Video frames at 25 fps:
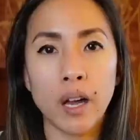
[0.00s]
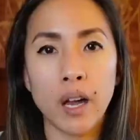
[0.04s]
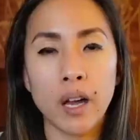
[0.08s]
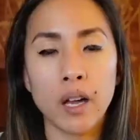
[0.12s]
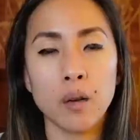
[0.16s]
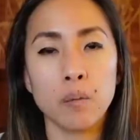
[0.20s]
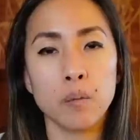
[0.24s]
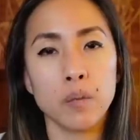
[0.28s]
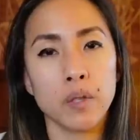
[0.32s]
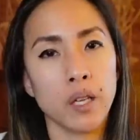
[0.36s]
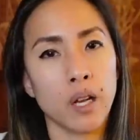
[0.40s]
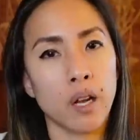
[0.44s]

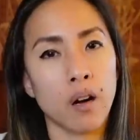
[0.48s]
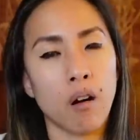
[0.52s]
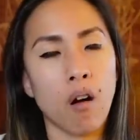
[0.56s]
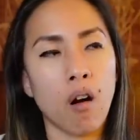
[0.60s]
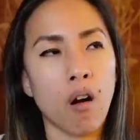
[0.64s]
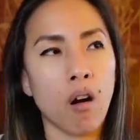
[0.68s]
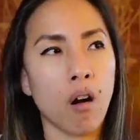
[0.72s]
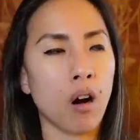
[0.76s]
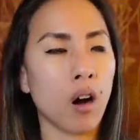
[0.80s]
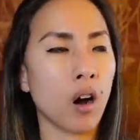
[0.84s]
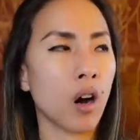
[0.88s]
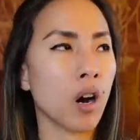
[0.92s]
items that
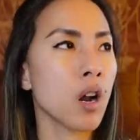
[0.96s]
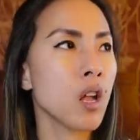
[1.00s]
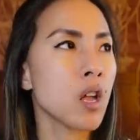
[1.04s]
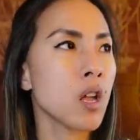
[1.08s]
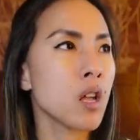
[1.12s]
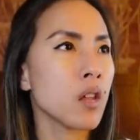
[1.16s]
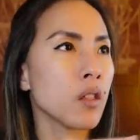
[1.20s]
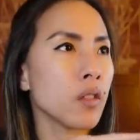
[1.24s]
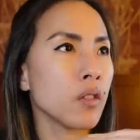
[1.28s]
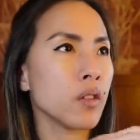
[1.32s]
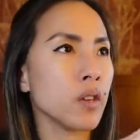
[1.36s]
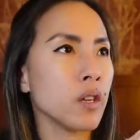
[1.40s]
are
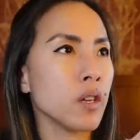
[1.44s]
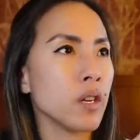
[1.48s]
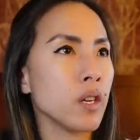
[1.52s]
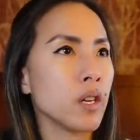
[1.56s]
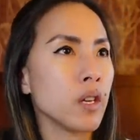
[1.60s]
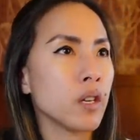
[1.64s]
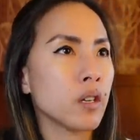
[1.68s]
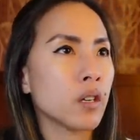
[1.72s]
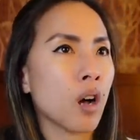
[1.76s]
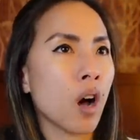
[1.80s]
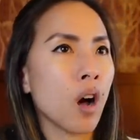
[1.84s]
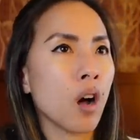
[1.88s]

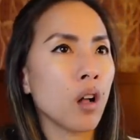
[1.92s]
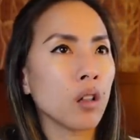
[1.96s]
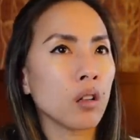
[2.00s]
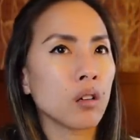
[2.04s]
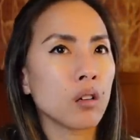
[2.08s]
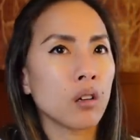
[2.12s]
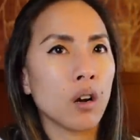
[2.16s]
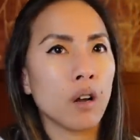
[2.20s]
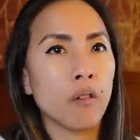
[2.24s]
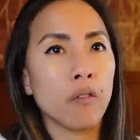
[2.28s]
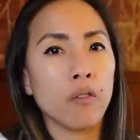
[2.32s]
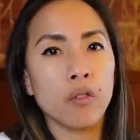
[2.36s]
the
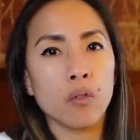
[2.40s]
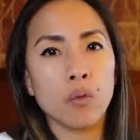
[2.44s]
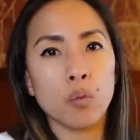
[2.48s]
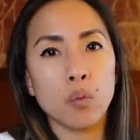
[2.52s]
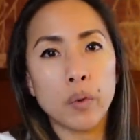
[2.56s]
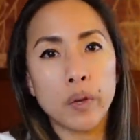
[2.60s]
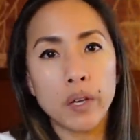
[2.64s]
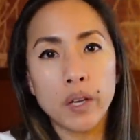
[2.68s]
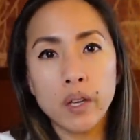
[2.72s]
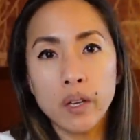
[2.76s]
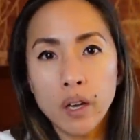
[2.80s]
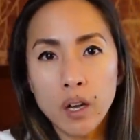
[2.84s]
color of the
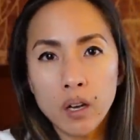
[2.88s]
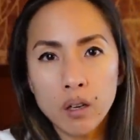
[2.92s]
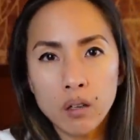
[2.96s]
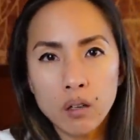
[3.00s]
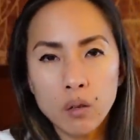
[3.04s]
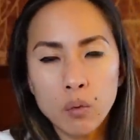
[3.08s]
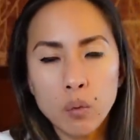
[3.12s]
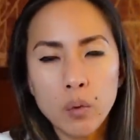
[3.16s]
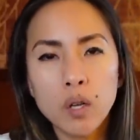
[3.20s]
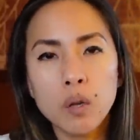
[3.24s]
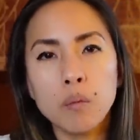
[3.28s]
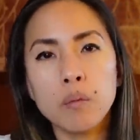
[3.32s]
week at
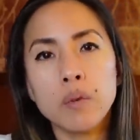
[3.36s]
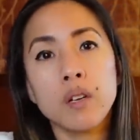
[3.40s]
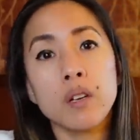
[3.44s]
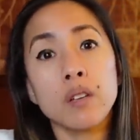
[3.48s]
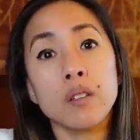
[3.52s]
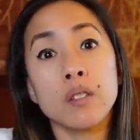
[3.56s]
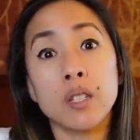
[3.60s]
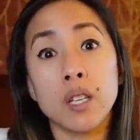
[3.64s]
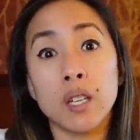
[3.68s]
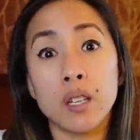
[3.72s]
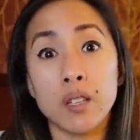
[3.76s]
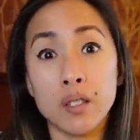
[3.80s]
Goodwill,
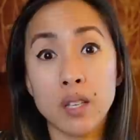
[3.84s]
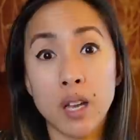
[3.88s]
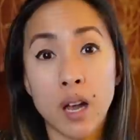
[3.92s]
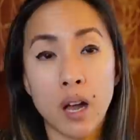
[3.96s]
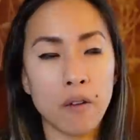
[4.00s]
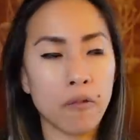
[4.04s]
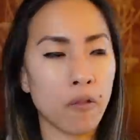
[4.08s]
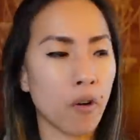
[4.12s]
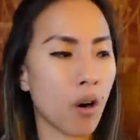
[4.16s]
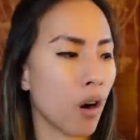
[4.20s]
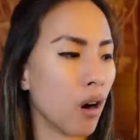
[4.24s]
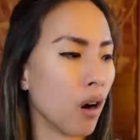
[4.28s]
because then it's
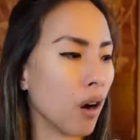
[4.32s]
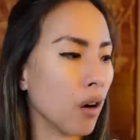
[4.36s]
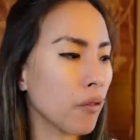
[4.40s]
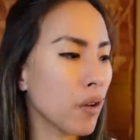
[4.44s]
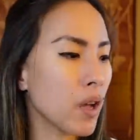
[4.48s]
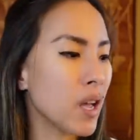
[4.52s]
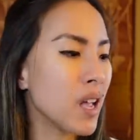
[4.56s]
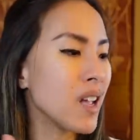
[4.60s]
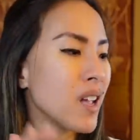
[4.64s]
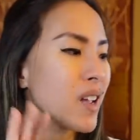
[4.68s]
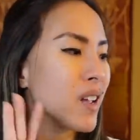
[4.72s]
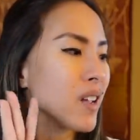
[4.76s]
half off,
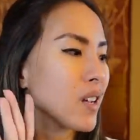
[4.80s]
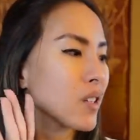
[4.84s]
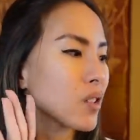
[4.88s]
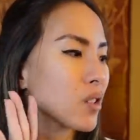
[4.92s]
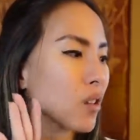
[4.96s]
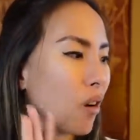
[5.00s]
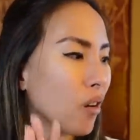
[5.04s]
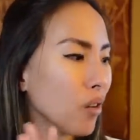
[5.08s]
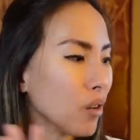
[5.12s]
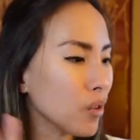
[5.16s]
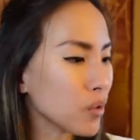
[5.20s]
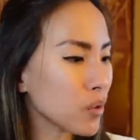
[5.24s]
it's
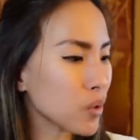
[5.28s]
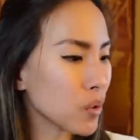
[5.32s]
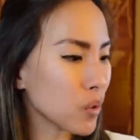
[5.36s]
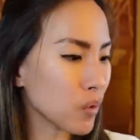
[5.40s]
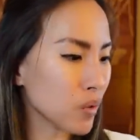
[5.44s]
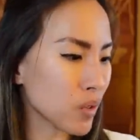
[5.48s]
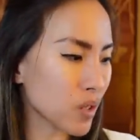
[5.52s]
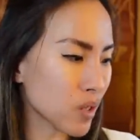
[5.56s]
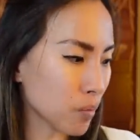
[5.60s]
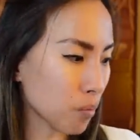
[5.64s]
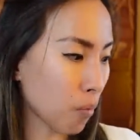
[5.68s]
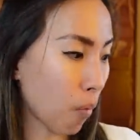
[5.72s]
also
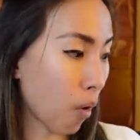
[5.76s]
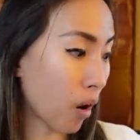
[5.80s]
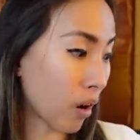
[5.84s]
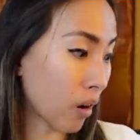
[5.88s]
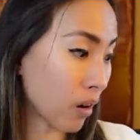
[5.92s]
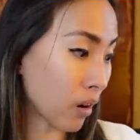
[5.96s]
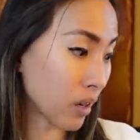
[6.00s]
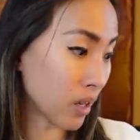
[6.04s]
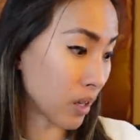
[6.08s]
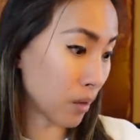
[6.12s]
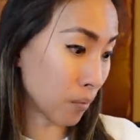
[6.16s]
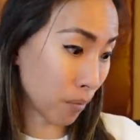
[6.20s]

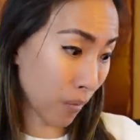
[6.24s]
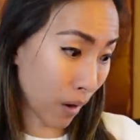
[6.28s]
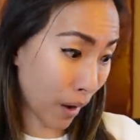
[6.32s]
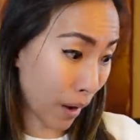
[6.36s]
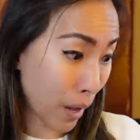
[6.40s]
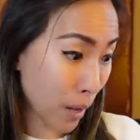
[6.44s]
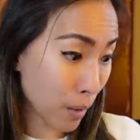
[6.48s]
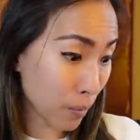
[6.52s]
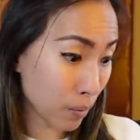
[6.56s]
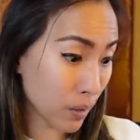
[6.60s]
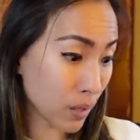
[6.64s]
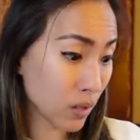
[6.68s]
smart, in
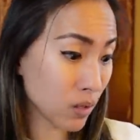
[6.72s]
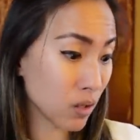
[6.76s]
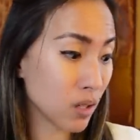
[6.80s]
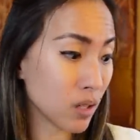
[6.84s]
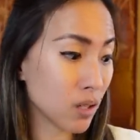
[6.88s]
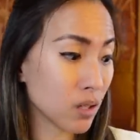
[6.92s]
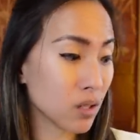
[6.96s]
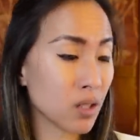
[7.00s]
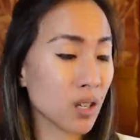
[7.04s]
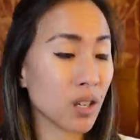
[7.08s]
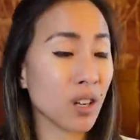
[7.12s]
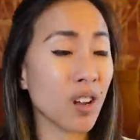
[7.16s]
my
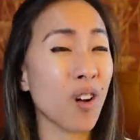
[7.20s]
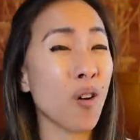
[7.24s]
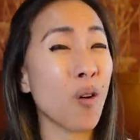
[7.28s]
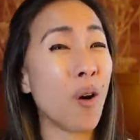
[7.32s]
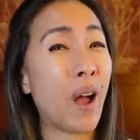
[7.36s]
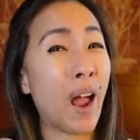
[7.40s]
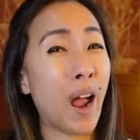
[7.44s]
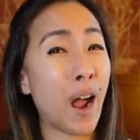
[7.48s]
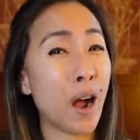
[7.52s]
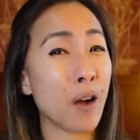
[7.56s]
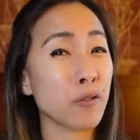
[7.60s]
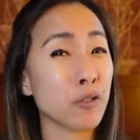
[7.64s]
opinion, to go
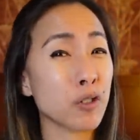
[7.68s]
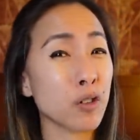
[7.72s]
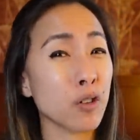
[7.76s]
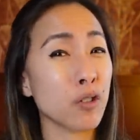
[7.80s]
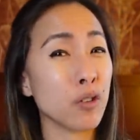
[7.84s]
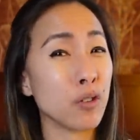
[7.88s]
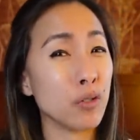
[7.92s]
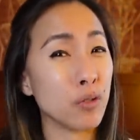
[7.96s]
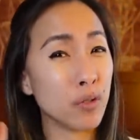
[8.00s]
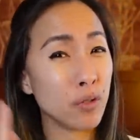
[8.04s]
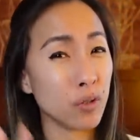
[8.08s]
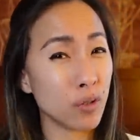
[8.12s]
after
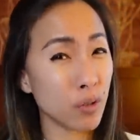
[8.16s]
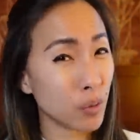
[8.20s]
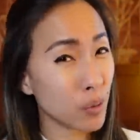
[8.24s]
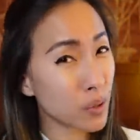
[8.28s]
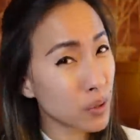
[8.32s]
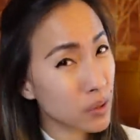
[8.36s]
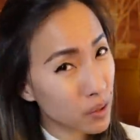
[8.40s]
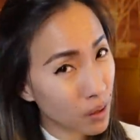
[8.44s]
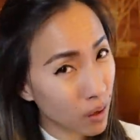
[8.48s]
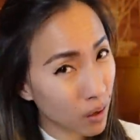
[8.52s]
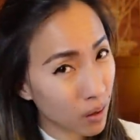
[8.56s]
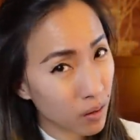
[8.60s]
the
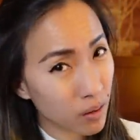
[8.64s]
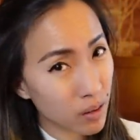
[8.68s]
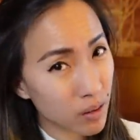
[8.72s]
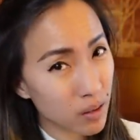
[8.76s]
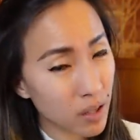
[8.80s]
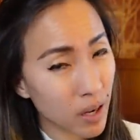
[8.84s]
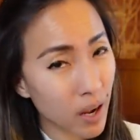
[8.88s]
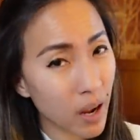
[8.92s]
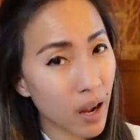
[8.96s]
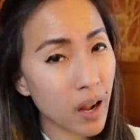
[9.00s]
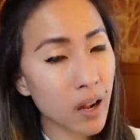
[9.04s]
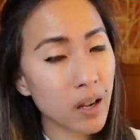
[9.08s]
newest color
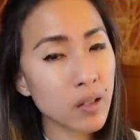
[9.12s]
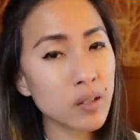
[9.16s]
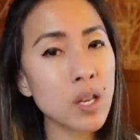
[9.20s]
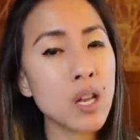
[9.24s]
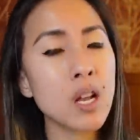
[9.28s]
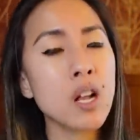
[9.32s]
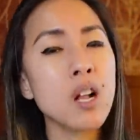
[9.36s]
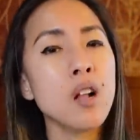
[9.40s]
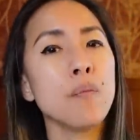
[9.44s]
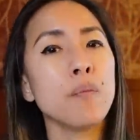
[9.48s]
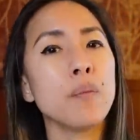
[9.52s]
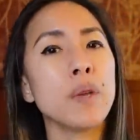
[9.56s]
tags,
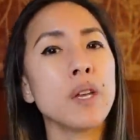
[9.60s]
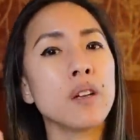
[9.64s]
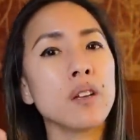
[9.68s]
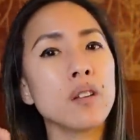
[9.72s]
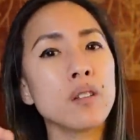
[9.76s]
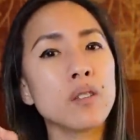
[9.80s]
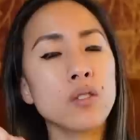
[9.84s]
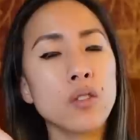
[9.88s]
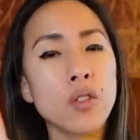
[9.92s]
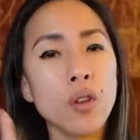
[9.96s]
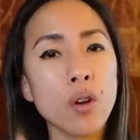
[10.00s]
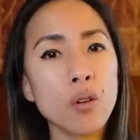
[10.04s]

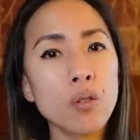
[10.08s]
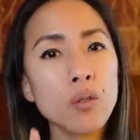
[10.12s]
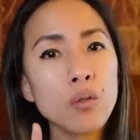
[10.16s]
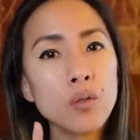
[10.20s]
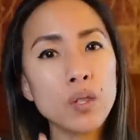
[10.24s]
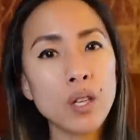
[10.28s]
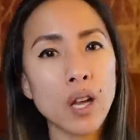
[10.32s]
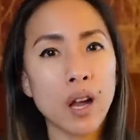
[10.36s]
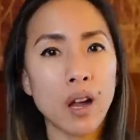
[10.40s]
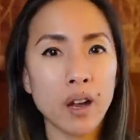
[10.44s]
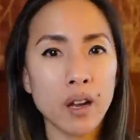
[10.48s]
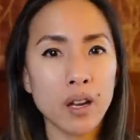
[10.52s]
because
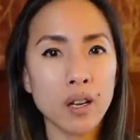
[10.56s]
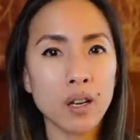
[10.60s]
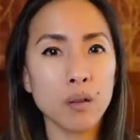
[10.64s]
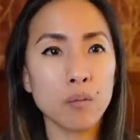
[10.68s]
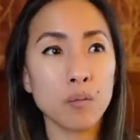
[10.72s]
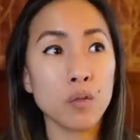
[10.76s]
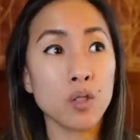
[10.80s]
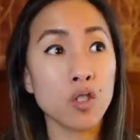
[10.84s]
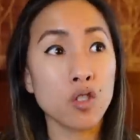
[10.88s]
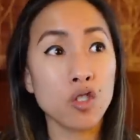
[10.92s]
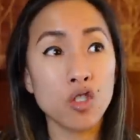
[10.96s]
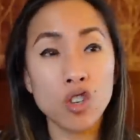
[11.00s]
those
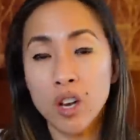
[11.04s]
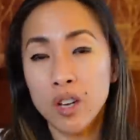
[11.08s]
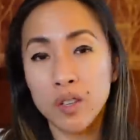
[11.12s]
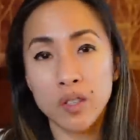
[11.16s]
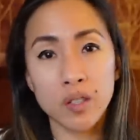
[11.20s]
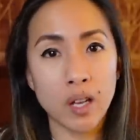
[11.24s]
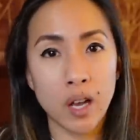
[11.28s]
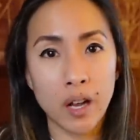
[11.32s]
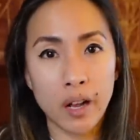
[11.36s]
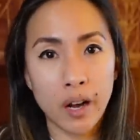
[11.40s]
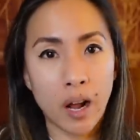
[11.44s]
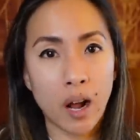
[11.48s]
items
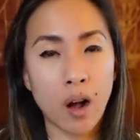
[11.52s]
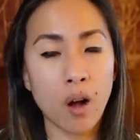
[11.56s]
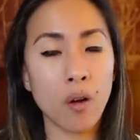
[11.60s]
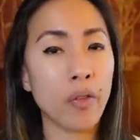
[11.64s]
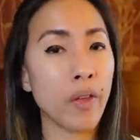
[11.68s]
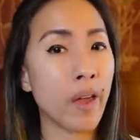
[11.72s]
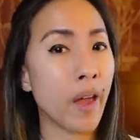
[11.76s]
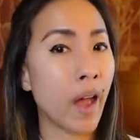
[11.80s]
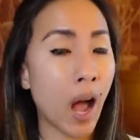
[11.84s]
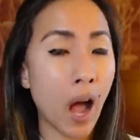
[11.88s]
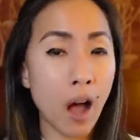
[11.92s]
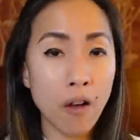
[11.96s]
just got out.
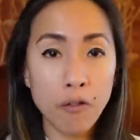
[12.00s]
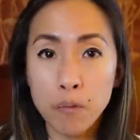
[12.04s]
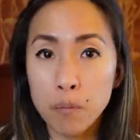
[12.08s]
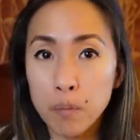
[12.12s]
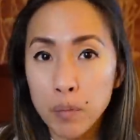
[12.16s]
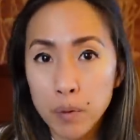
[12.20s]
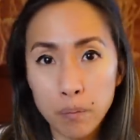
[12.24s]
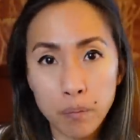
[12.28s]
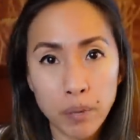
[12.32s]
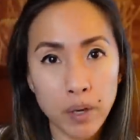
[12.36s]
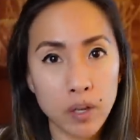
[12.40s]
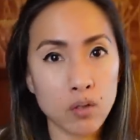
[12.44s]
They haven't
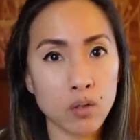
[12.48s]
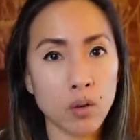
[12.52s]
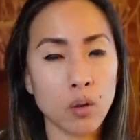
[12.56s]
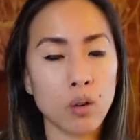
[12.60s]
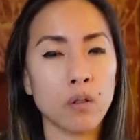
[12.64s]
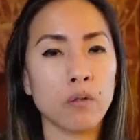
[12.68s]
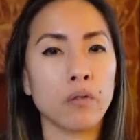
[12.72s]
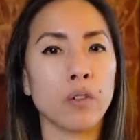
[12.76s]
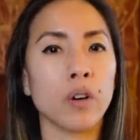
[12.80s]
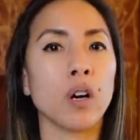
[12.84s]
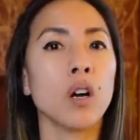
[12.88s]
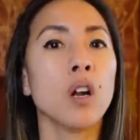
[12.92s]
been picked
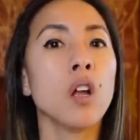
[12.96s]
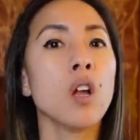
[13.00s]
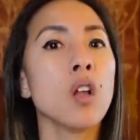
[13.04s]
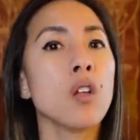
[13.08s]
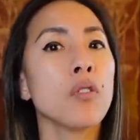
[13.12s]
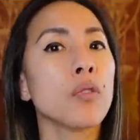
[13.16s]
over.